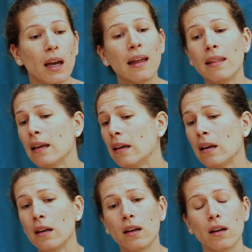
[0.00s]
and
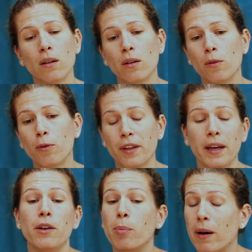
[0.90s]
then uh, for the
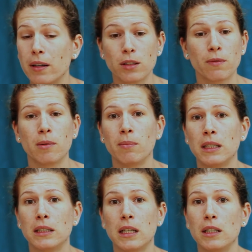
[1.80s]
other parts of the
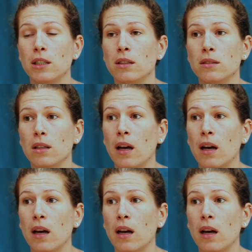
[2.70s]
meditation,